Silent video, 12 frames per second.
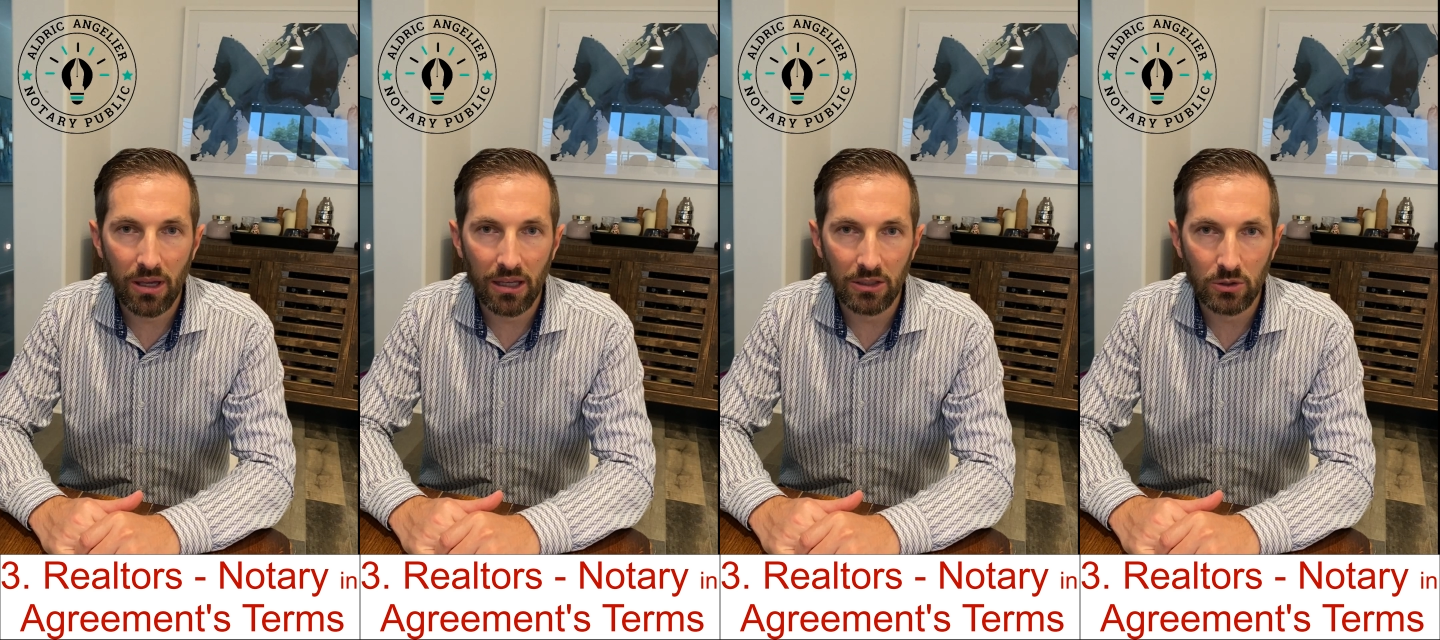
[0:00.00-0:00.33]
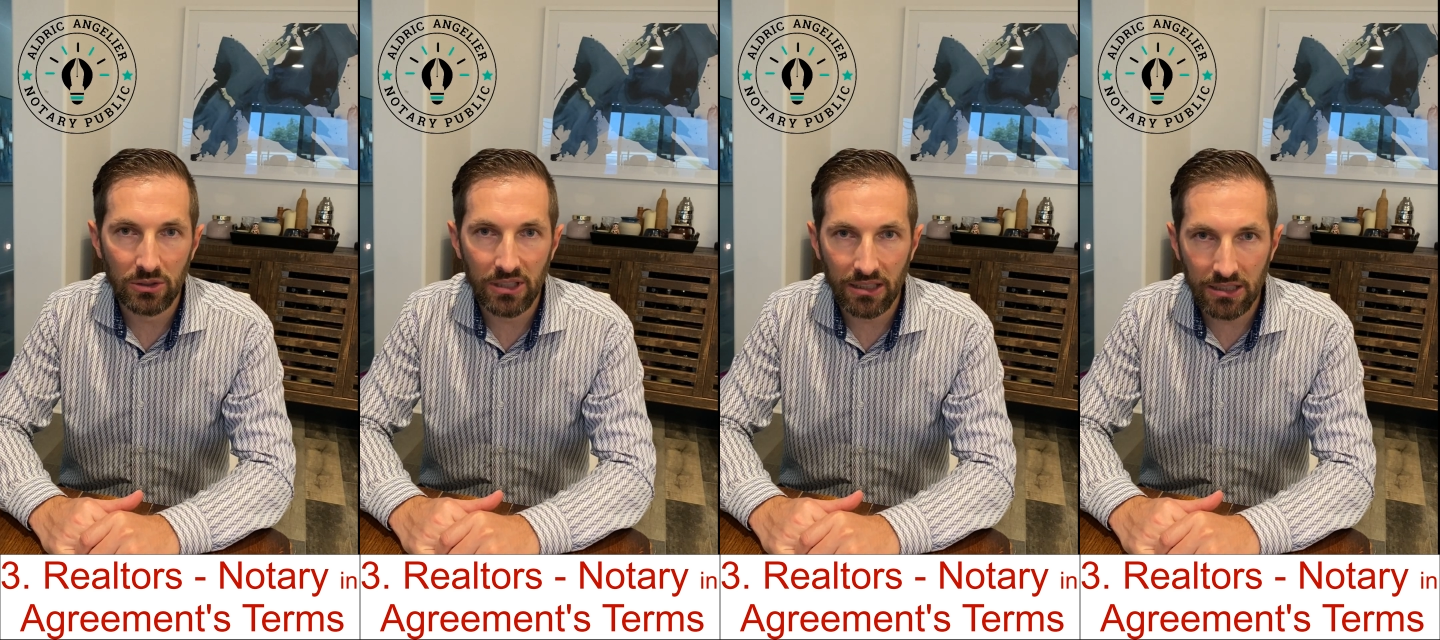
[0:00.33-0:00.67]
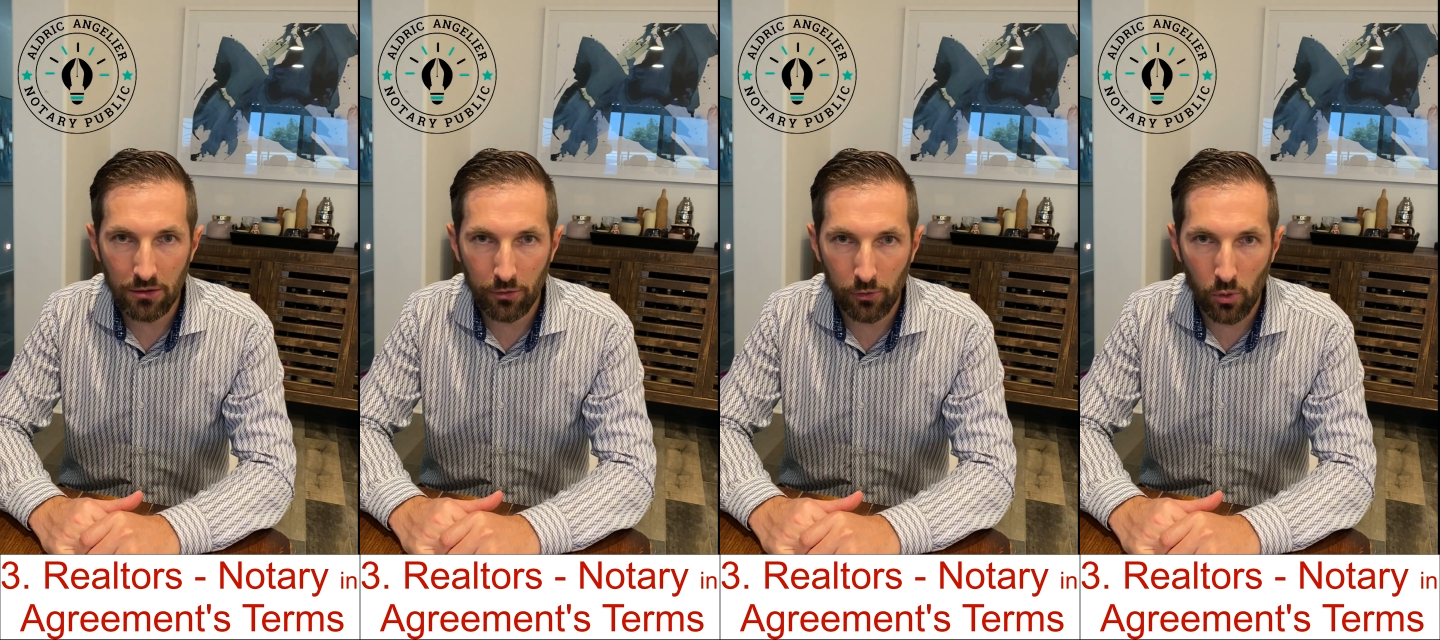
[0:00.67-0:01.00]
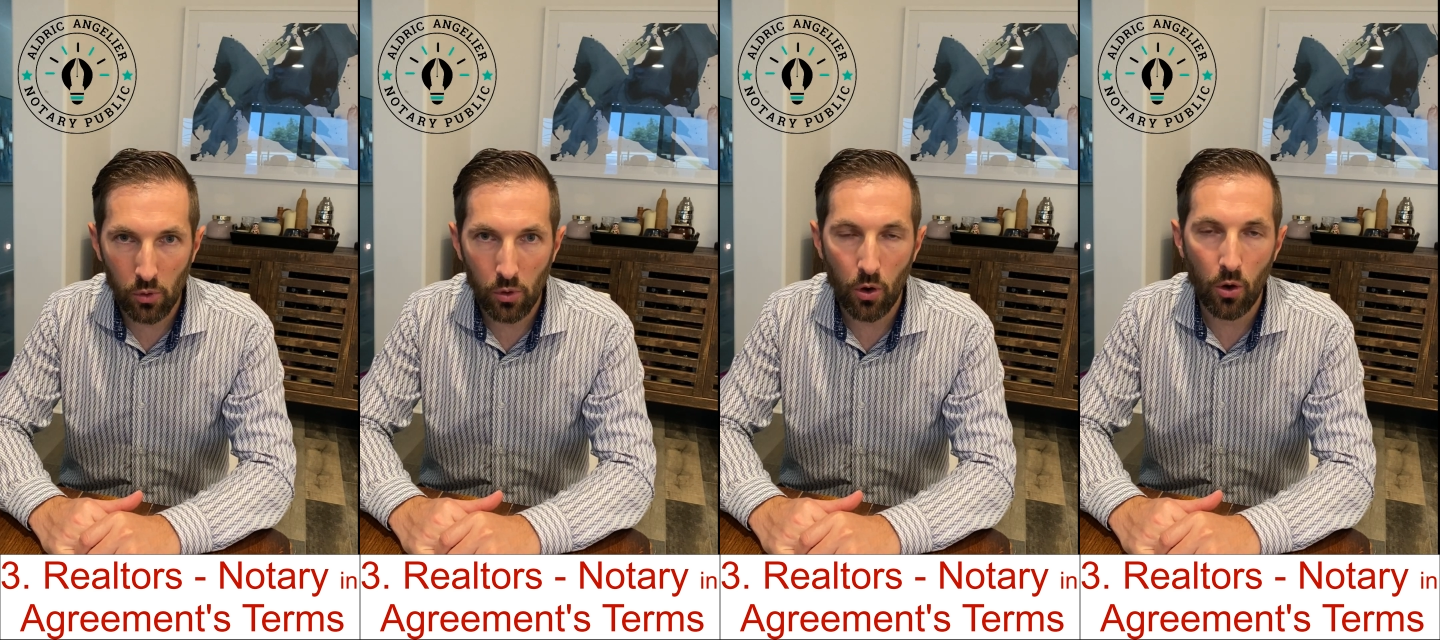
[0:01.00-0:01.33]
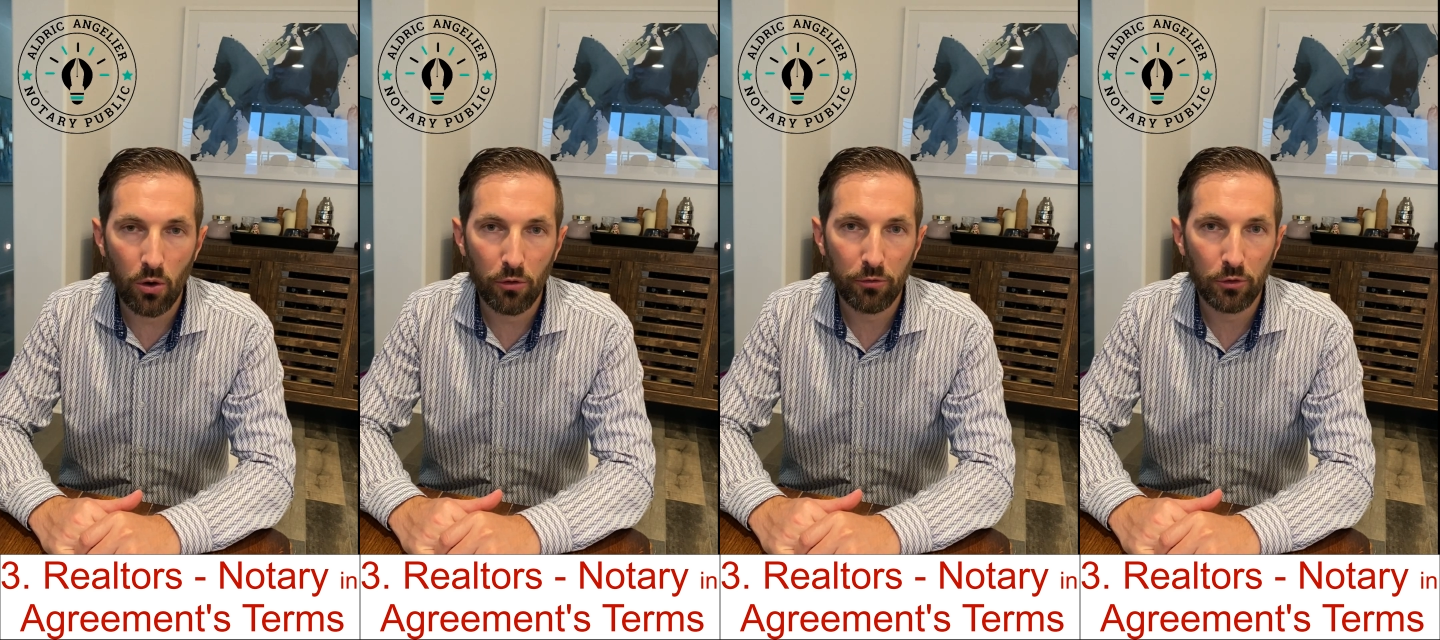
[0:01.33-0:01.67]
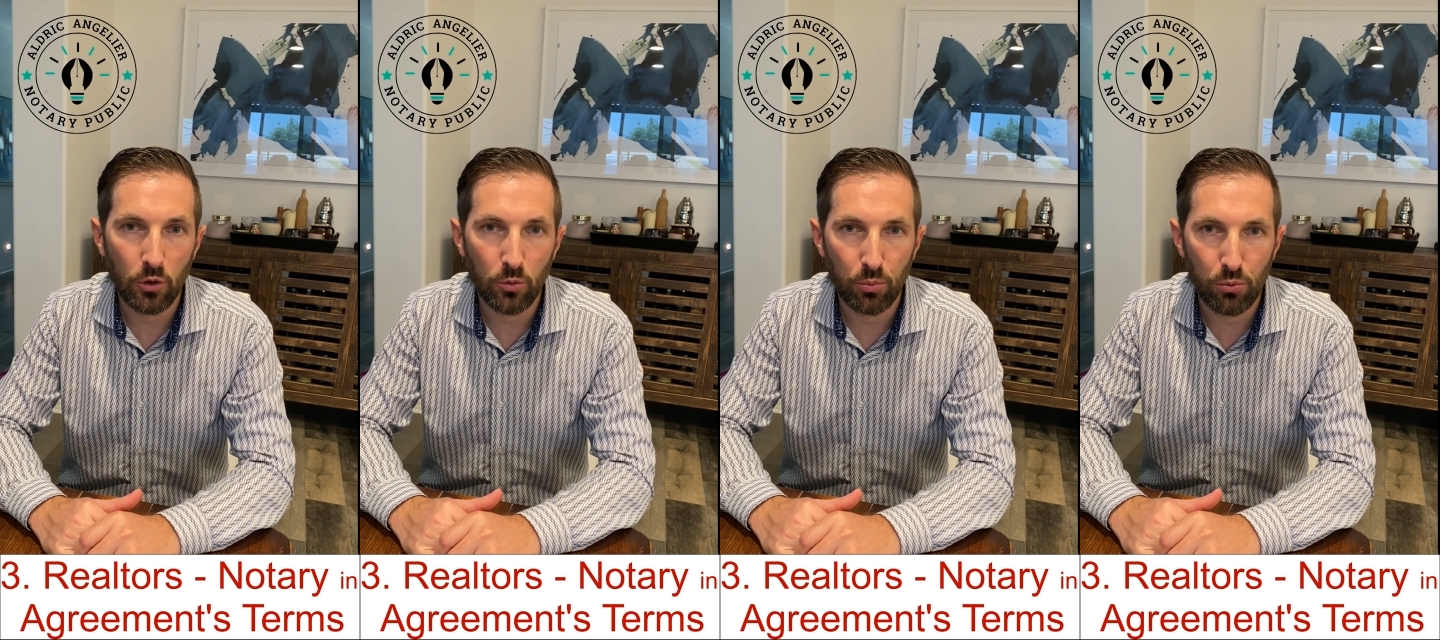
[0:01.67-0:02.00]
and contact info of
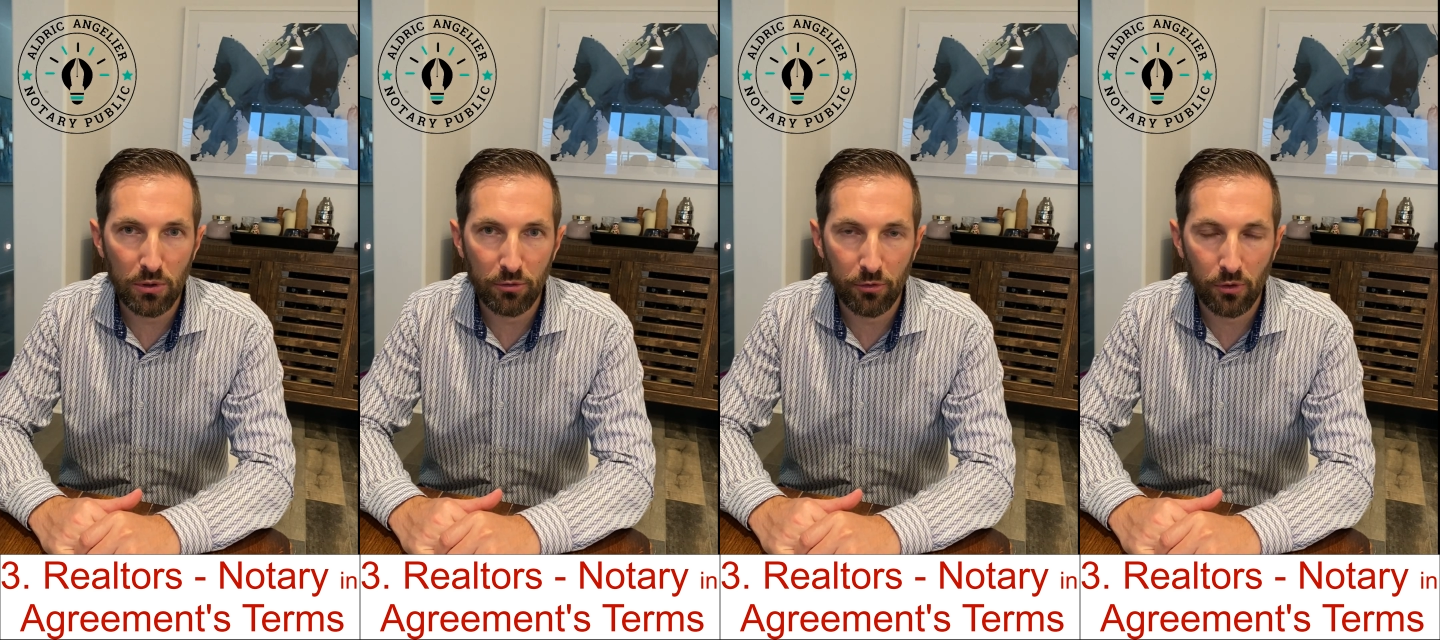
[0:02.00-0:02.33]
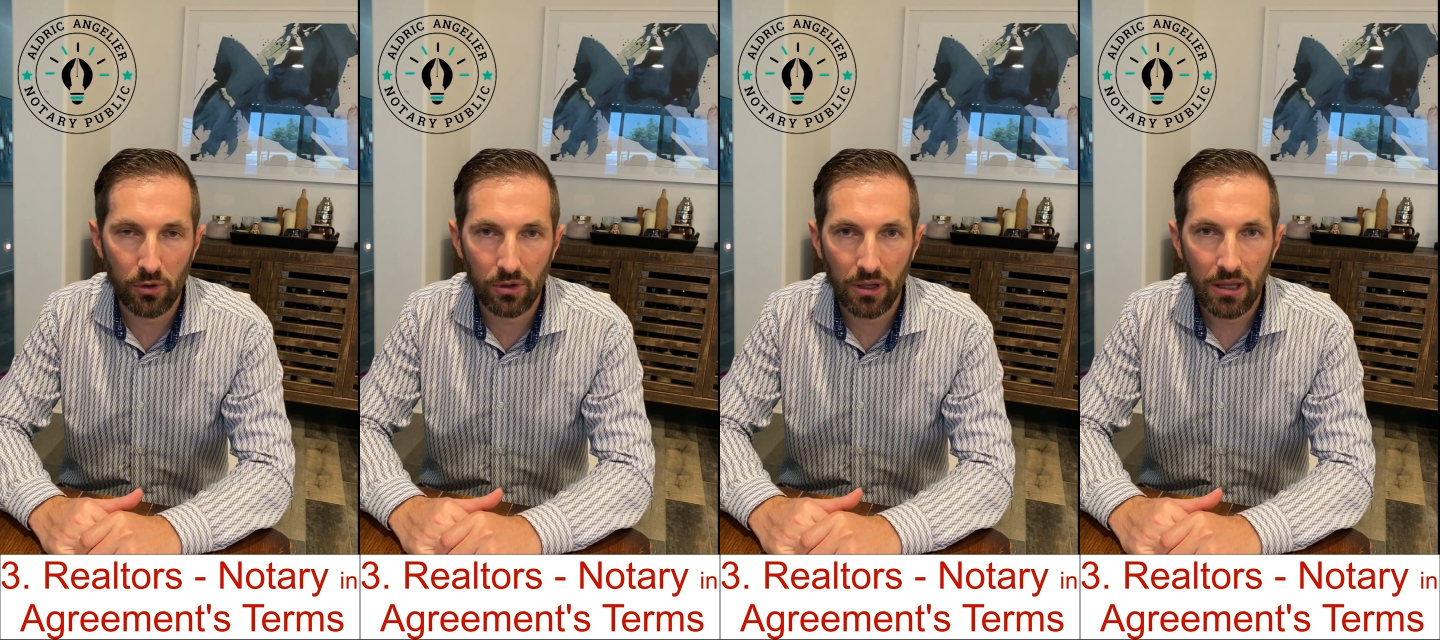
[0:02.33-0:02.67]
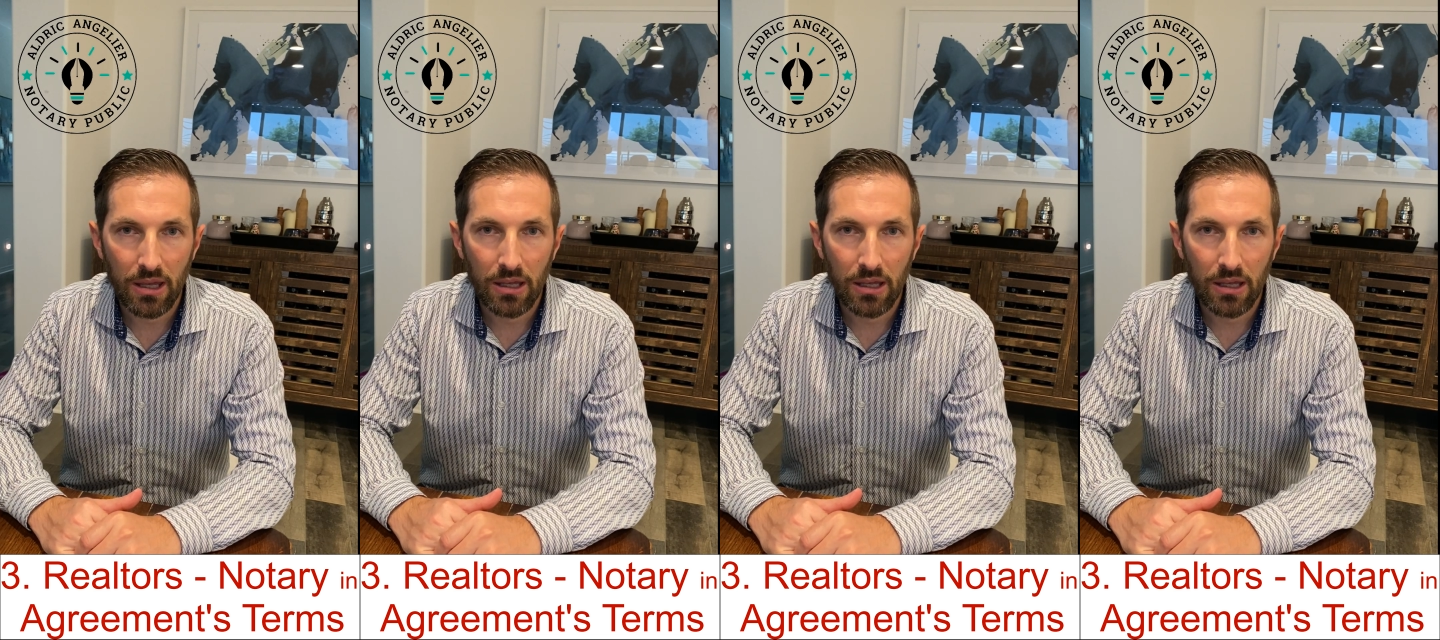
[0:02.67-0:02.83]
your preferred